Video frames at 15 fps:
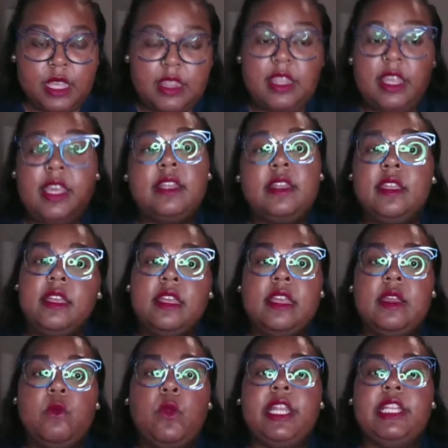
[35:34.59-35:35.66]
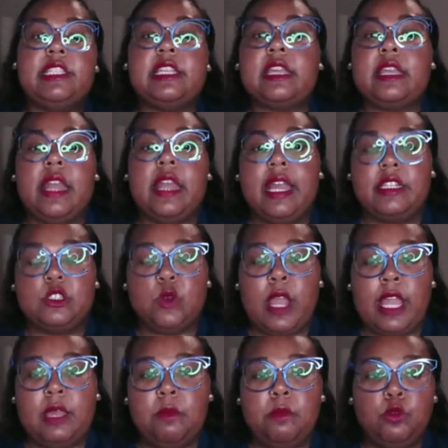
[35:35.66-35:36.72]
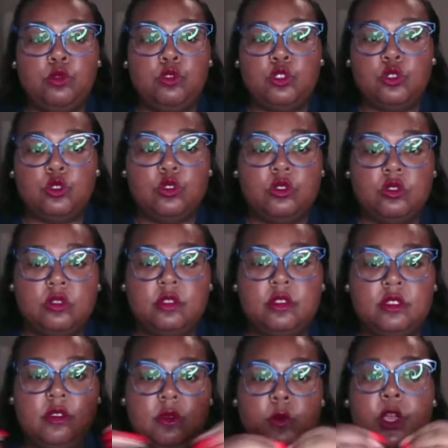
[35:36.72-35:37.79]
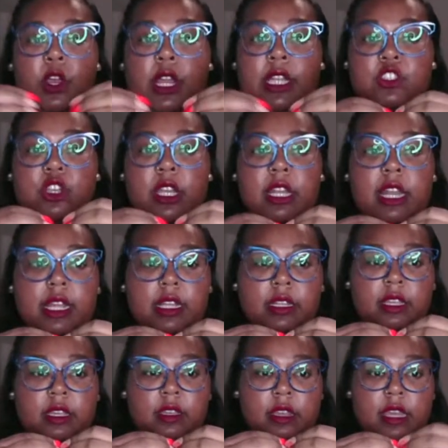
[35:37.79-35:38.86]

Then we need to connect, right? Ubuntu, we are interconnected.